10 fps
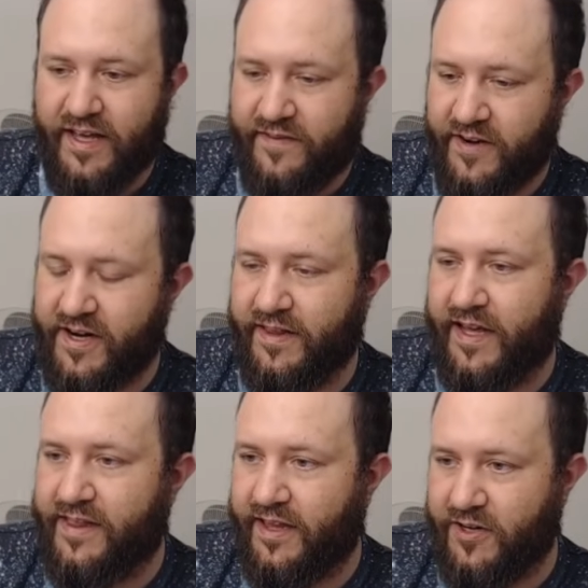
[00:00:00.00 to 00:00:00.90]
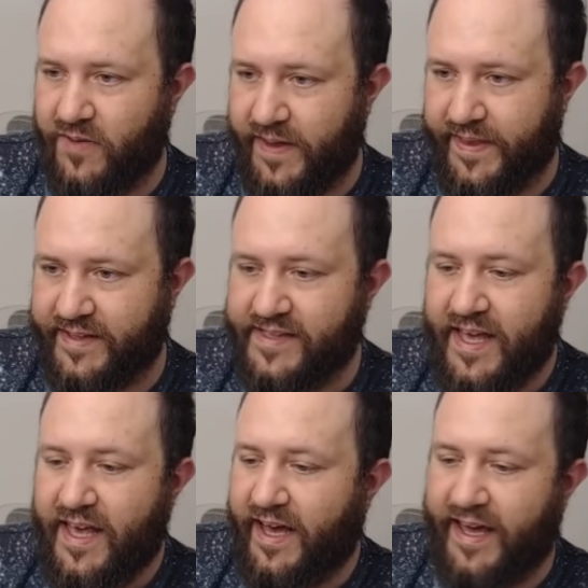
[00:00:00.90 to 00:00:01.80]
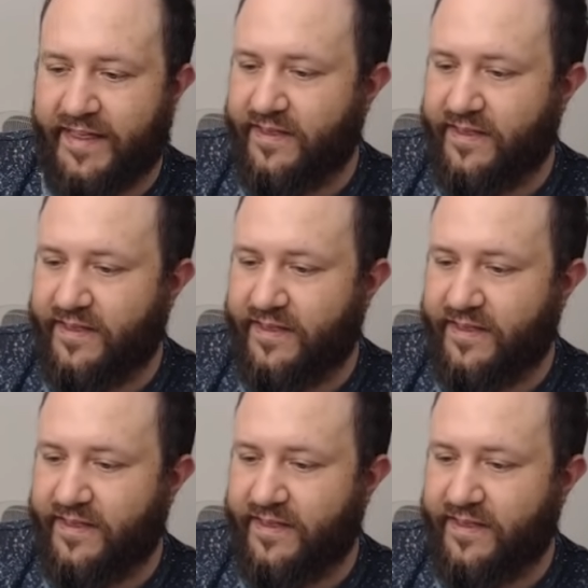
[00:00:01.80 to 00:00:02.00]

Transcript: Very unlikely to run this. Again,